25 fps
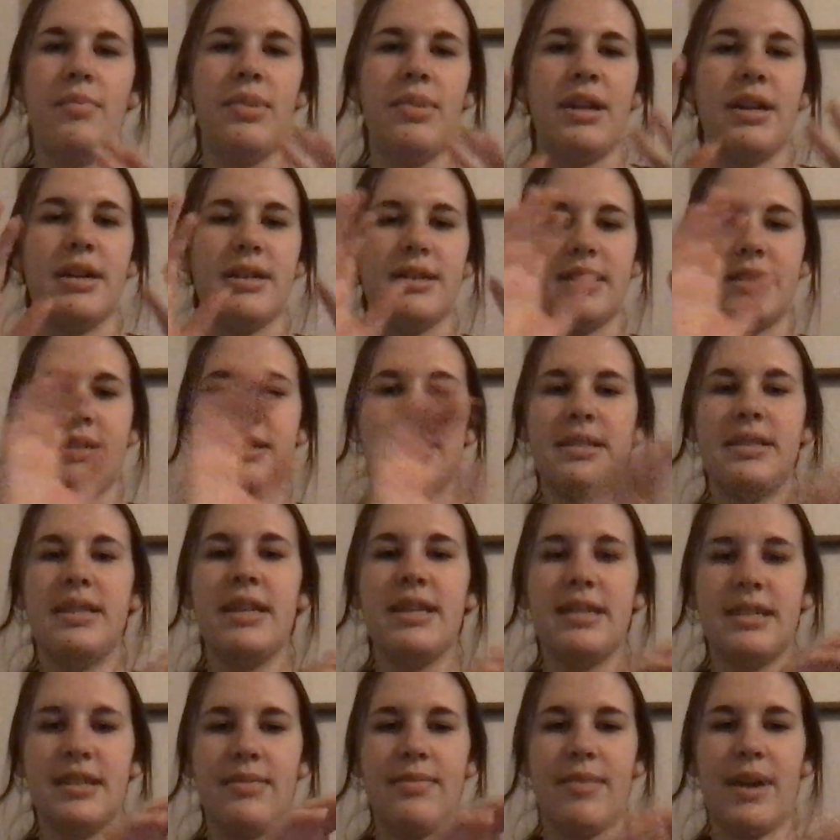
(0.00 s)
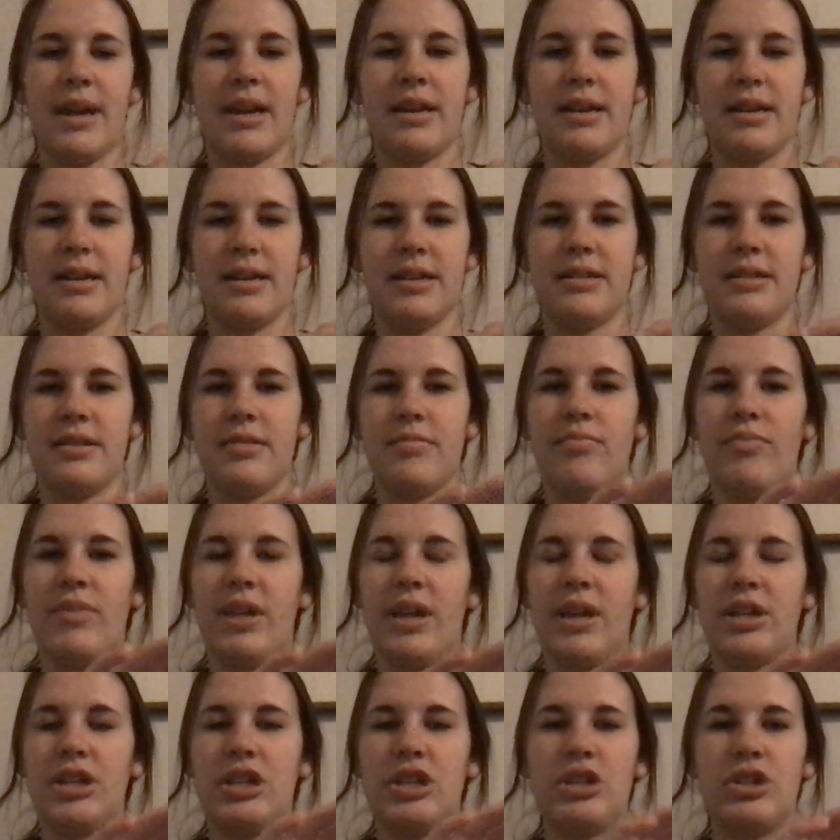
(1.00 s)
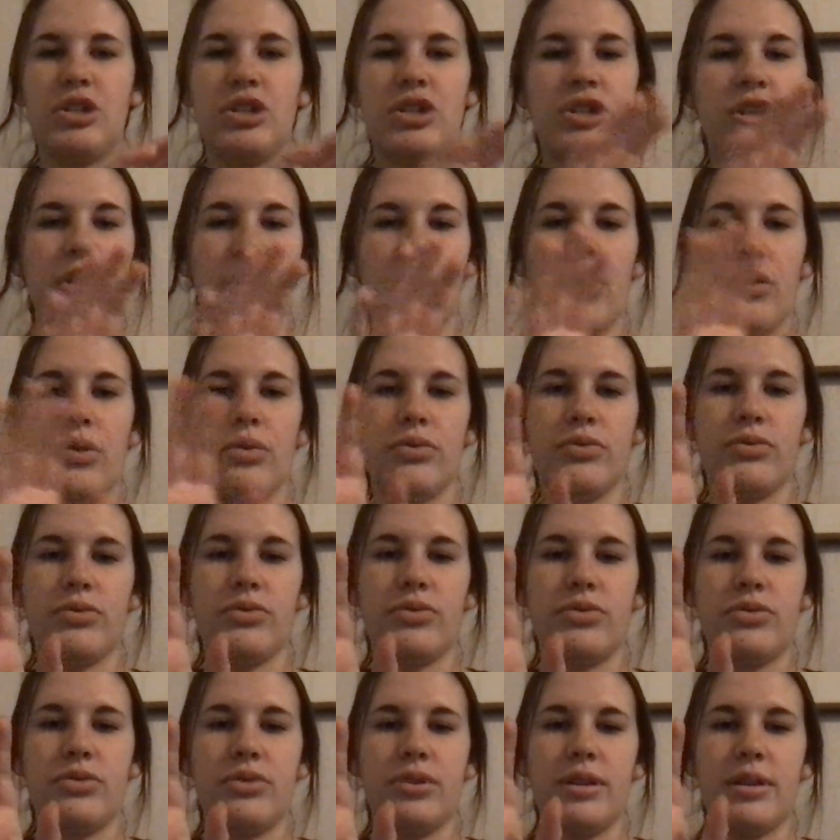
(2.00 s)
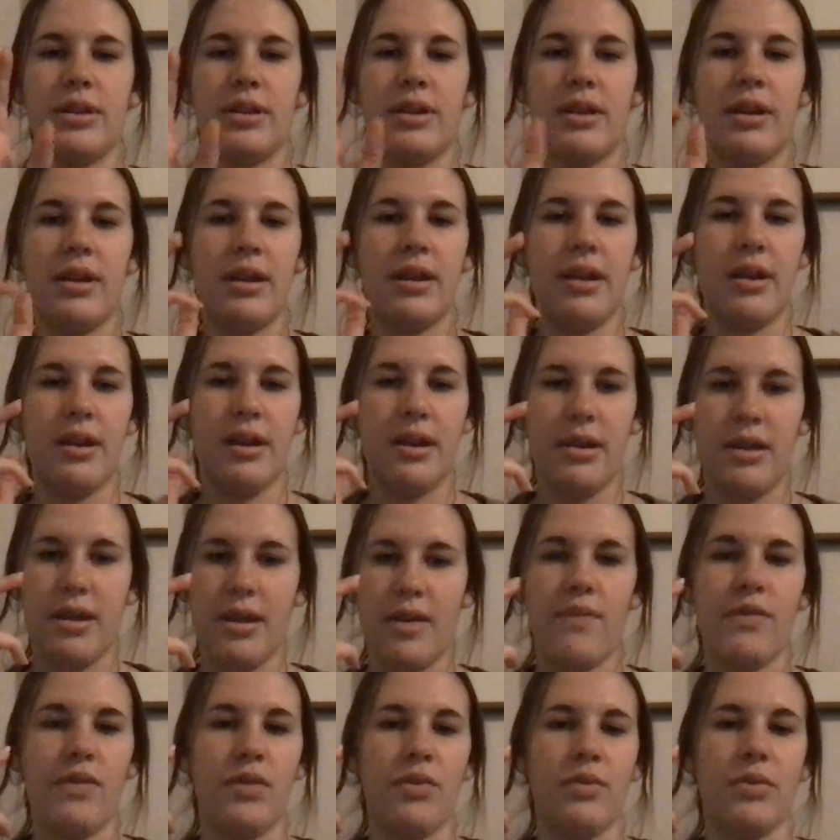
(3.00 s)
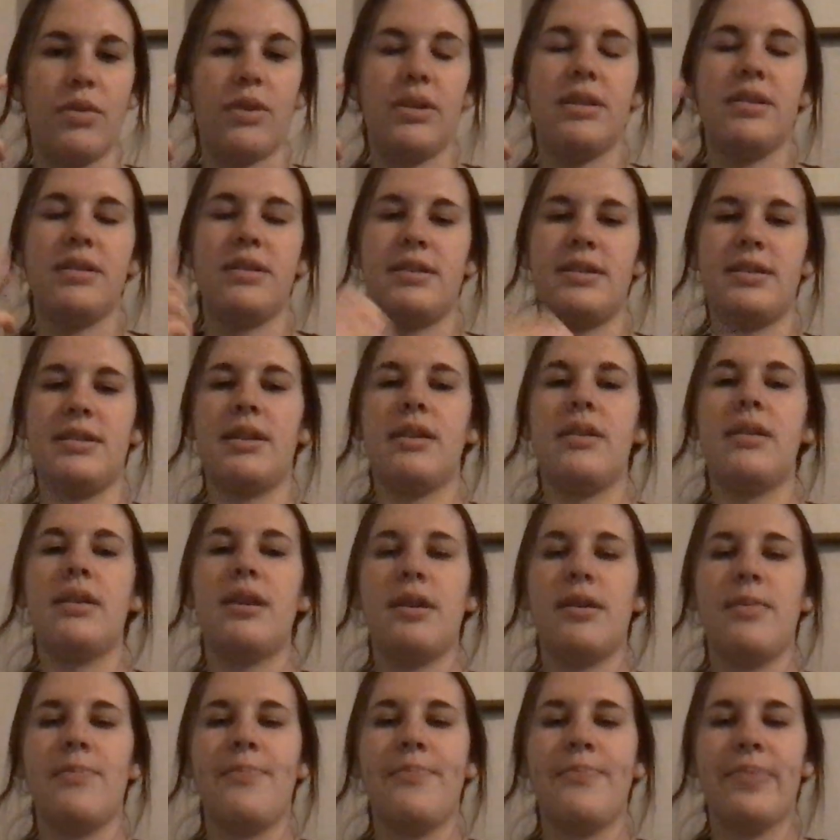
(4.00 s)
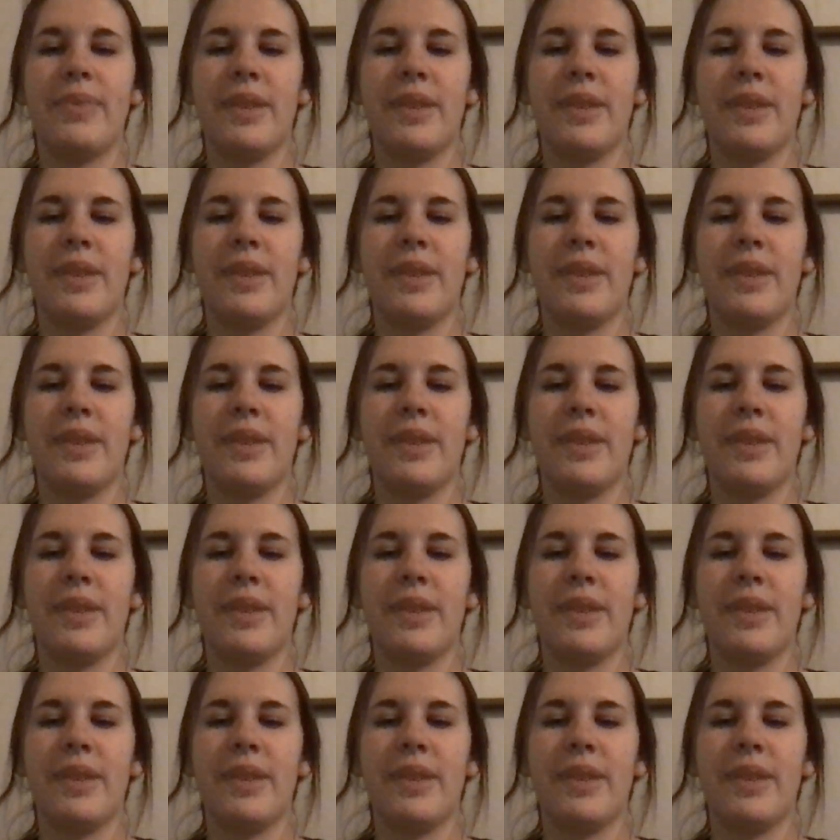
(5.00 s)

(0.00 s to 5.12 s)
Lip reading: because it's this mechanism that chose everyone in the study.